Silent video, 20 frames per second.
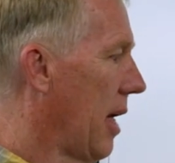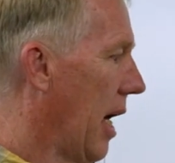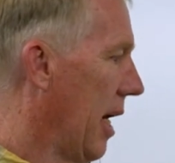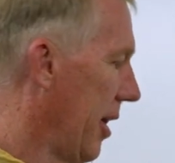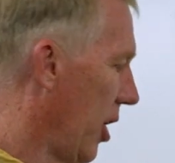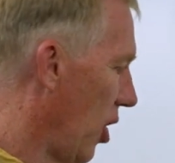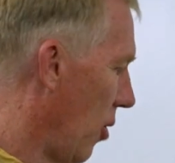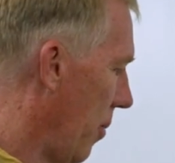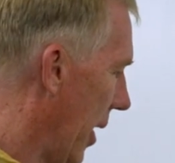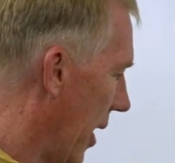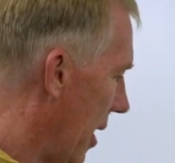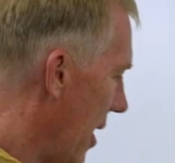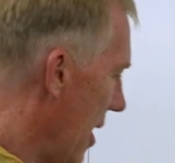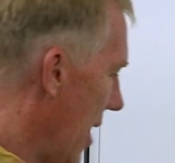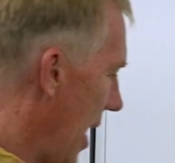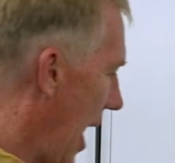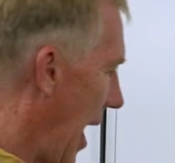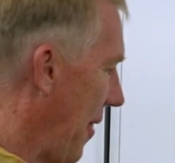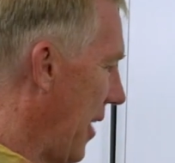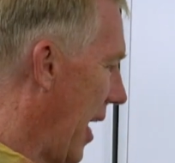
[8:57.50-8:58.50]
Okay, a little bit.
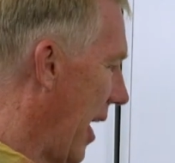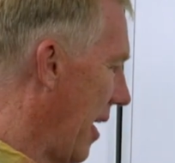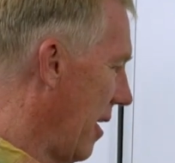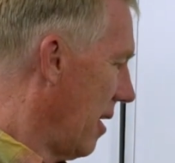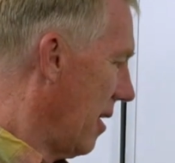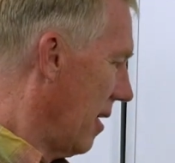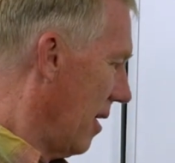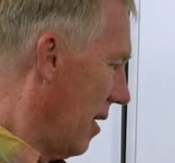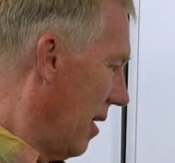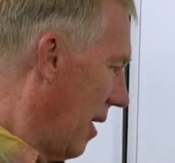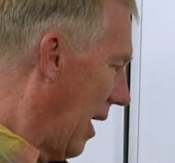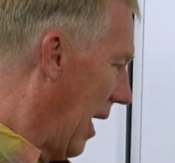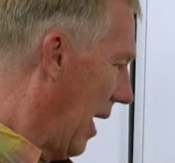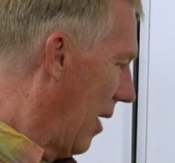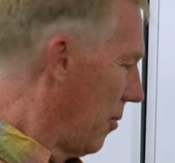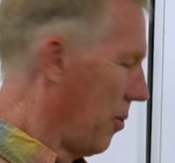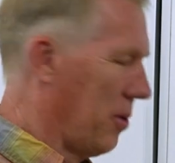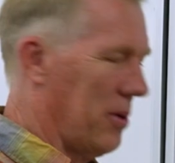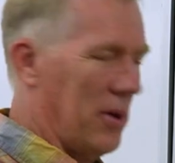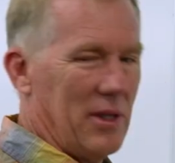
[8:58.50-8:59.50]
And then
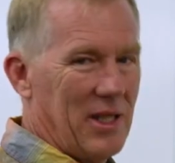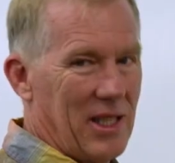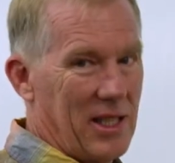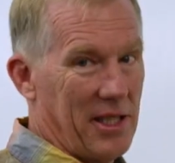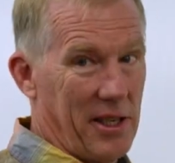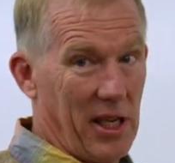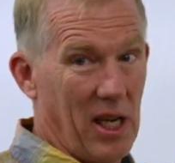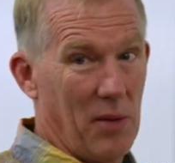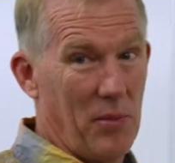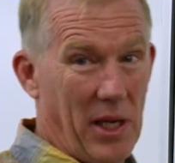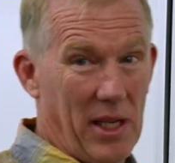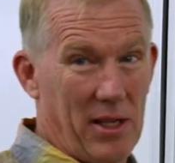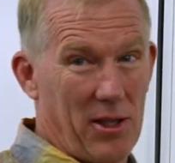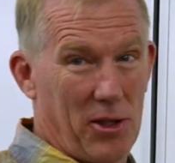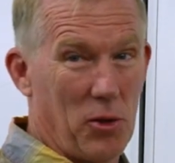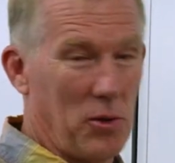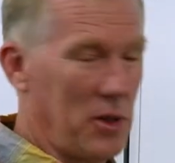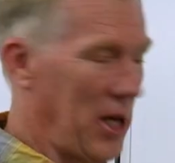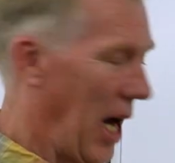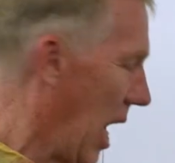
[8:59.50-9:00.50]
this is going to be
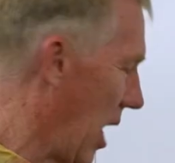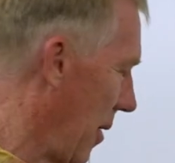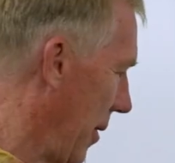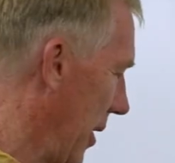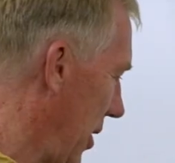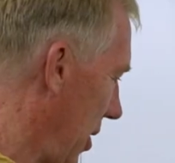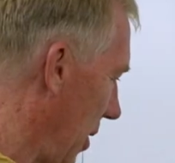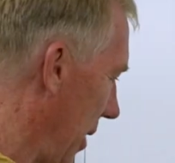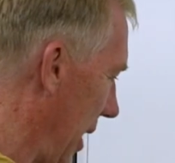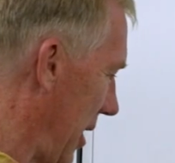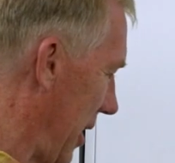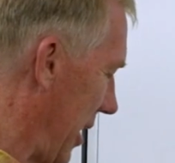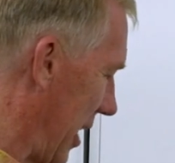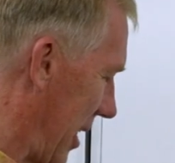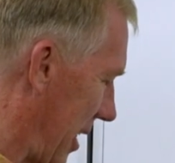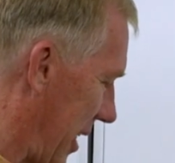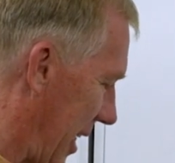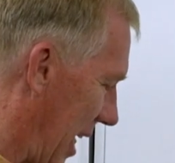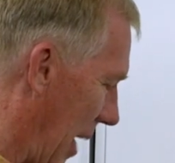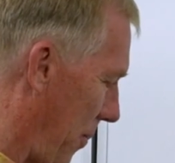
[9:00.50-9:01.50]
too tiring, so let's
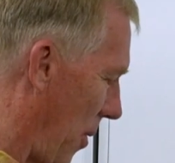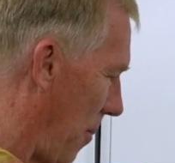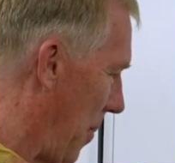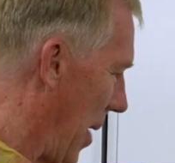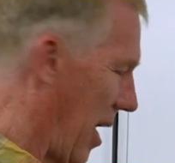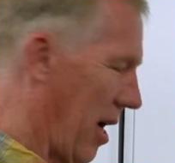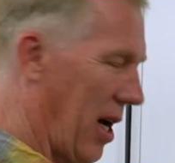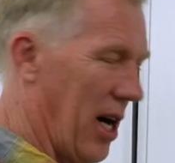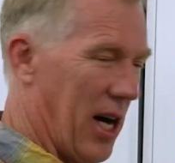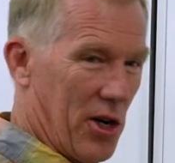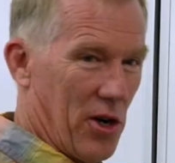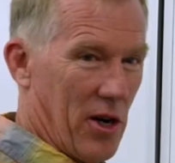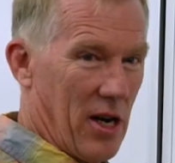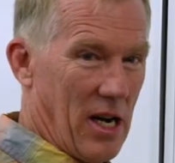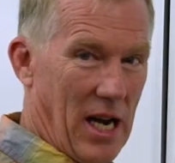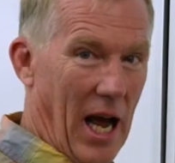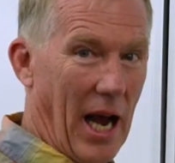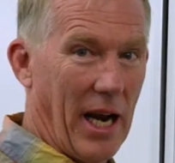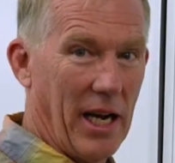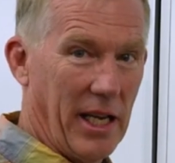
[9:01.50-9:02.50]
just skip about
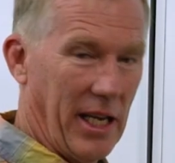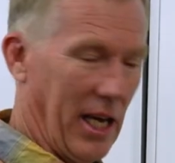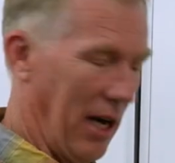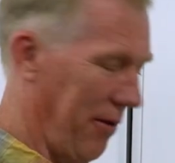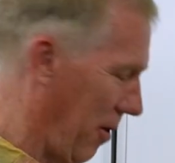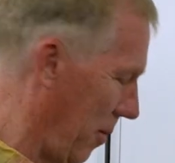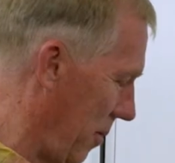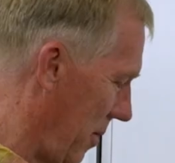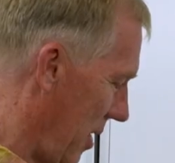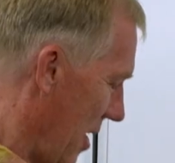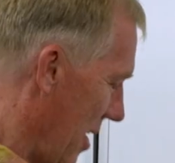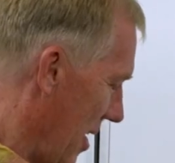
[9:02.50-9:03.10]
190 of them.